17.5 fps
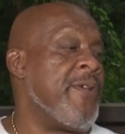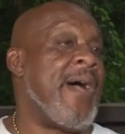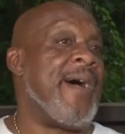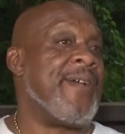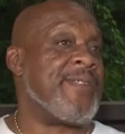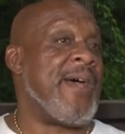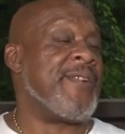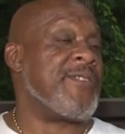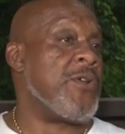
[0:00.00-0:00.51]

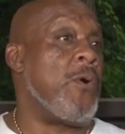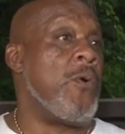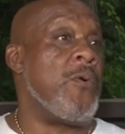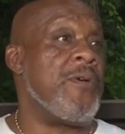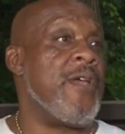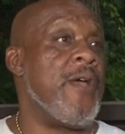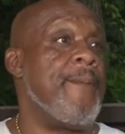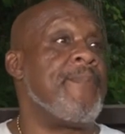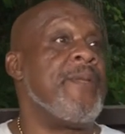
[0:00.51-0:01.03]
Yeah, I
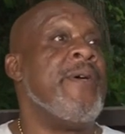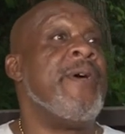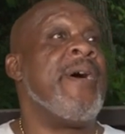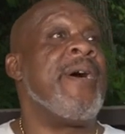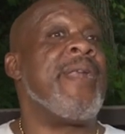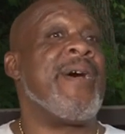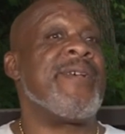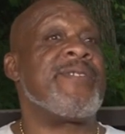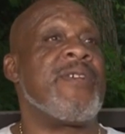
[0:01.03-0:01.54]
told him.
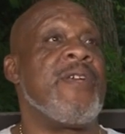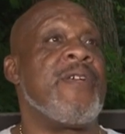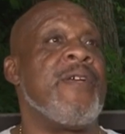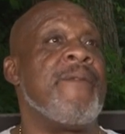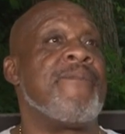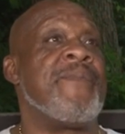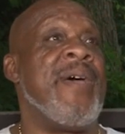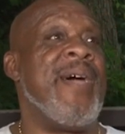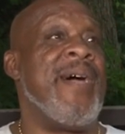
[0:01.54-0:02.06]
And I said,
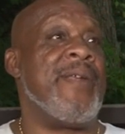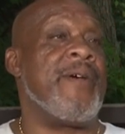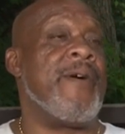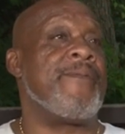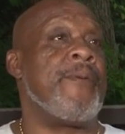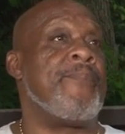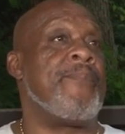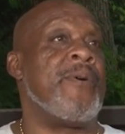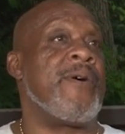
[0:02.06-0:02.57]
if Dan
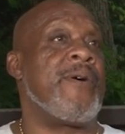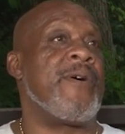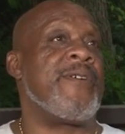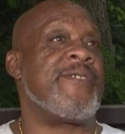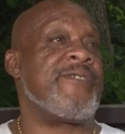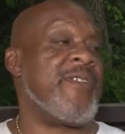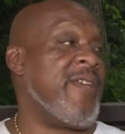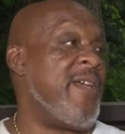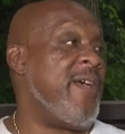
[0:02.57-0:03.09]
ever book
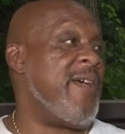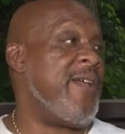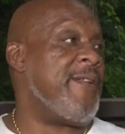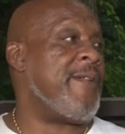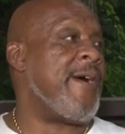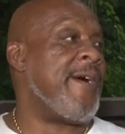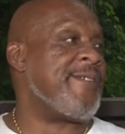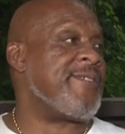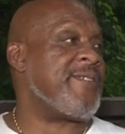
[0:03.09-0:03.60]
us again,
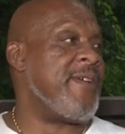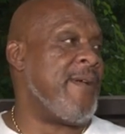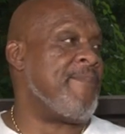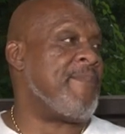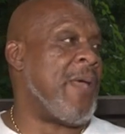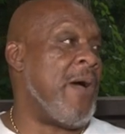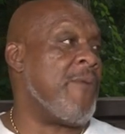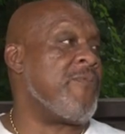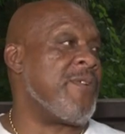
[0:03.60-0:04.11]
I said,
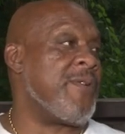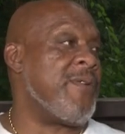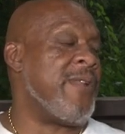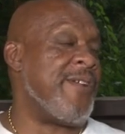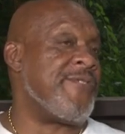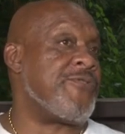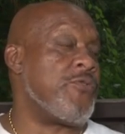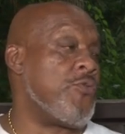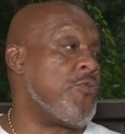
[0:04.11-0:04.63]
I will
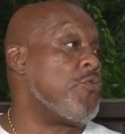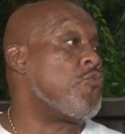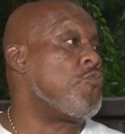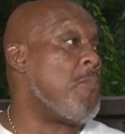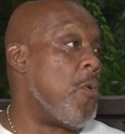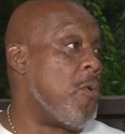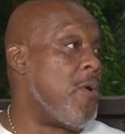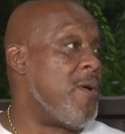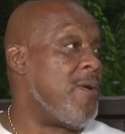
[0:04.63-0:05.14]
let you do
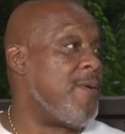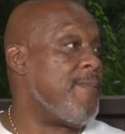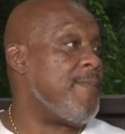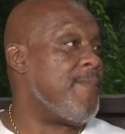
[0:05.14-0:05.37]
more.